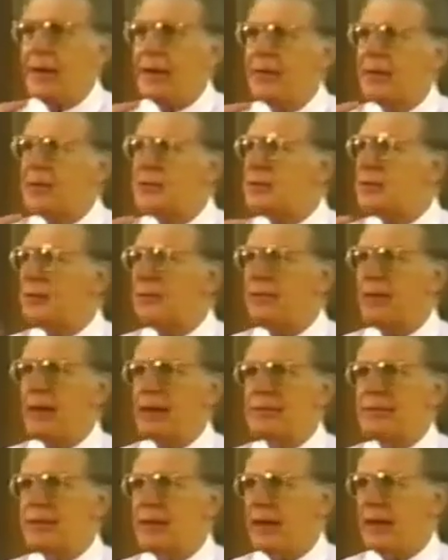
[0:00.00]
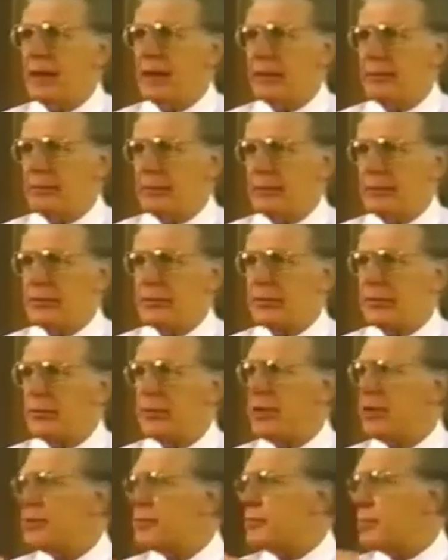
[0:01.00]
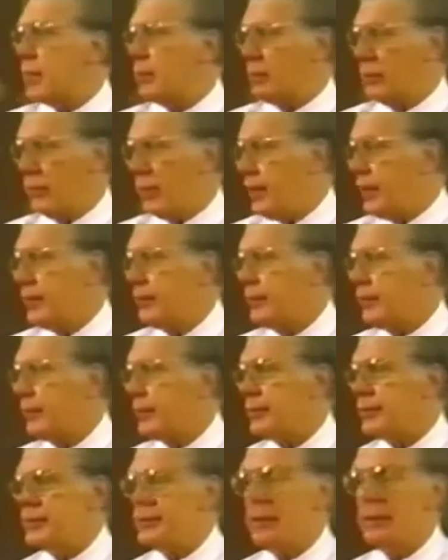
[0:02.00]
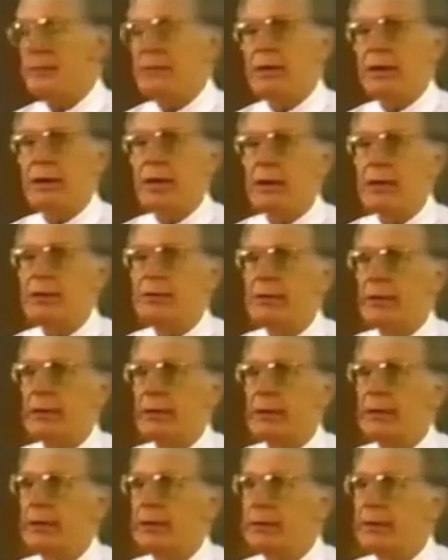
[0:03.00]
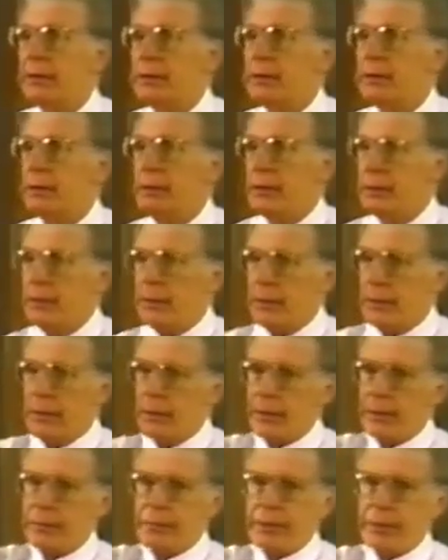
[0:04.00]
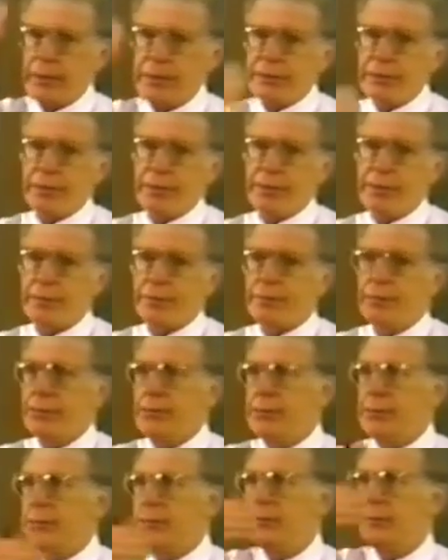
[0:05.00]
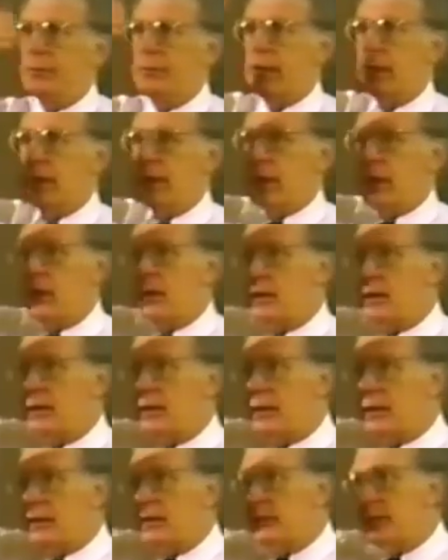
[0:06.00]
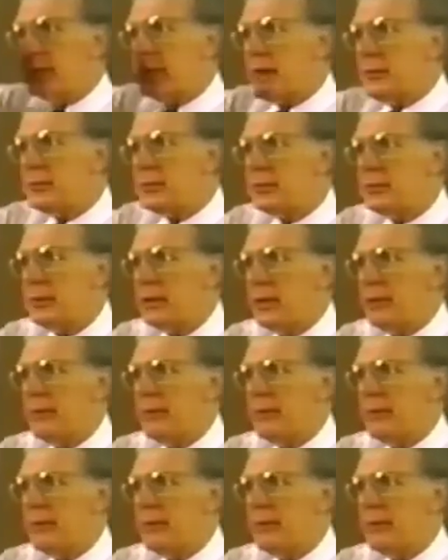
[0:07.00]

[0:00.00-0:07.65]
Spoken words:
There's a fascinating evolution. We could spend a week on this subject easily, tracing through the conceptual